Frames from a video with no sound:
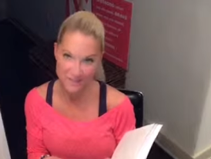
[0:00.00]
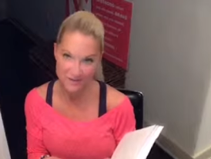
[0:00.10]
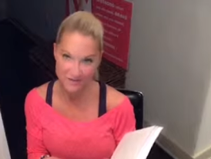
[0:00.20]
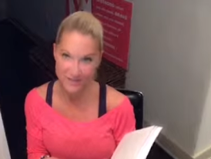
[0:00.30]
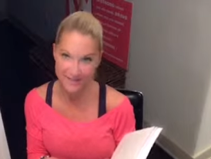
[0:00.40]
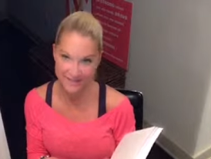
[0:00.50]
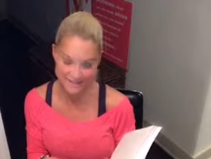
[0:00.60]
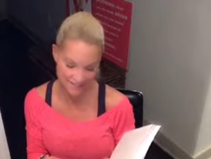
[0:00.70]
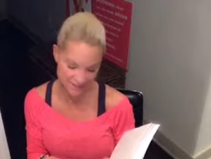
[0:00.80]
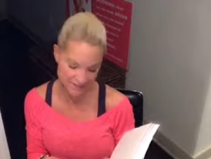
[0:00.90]
achievement
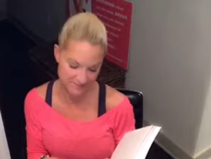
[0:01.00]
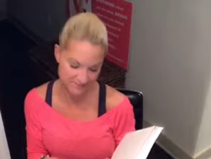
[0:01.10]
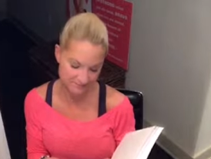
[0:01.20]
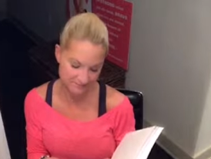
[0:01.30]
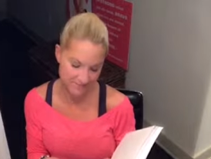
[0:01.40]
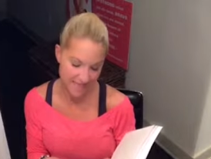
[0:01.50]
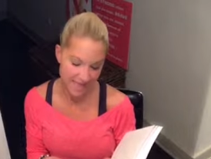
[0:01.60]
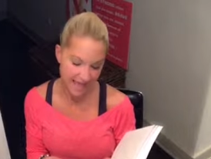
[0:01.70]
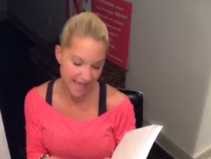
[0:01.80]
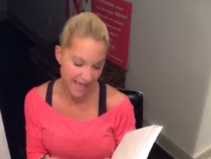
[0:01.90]
addiction.
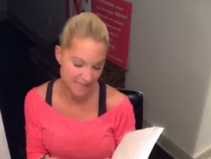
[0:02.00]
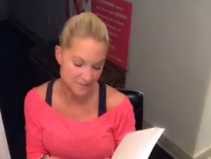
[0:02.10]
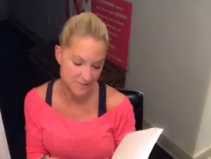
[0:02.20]
I had